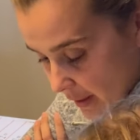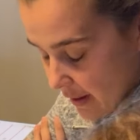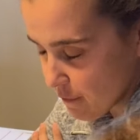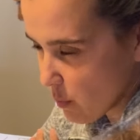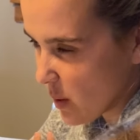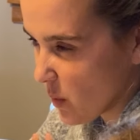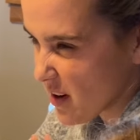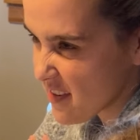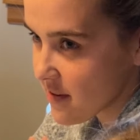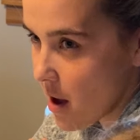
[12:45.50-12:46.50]
If we were to
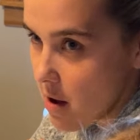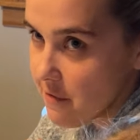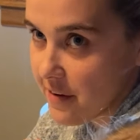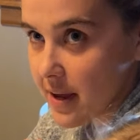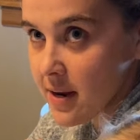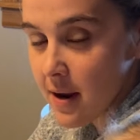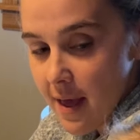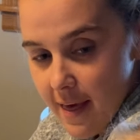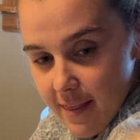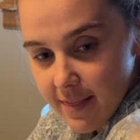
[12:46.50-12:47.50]
solve it,
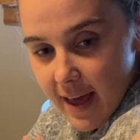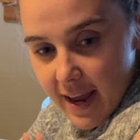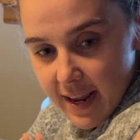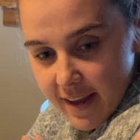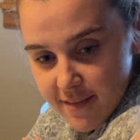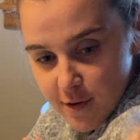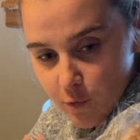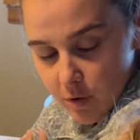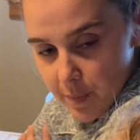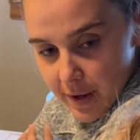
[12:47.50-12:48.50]
that answer
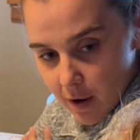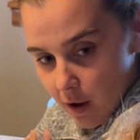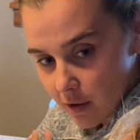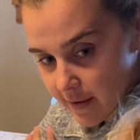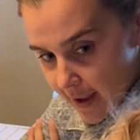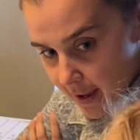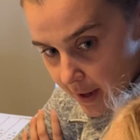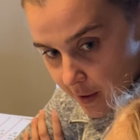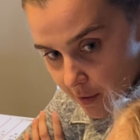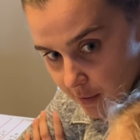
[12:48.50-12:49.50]
would be called
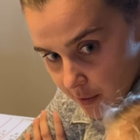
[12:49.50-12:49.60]
a